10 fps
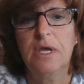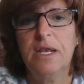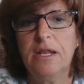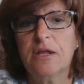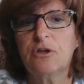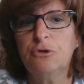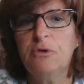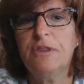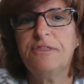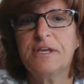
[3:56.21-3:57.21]
It
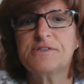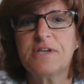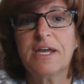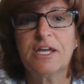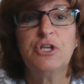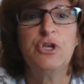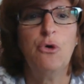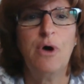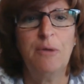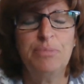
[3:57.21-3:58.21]
included things like
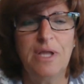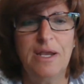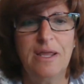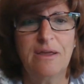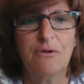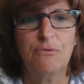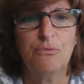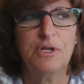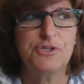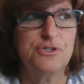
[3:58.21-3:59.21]
no uplighting,
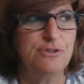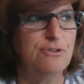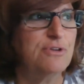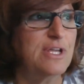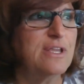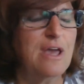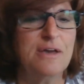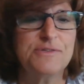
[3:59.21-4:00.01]
which you can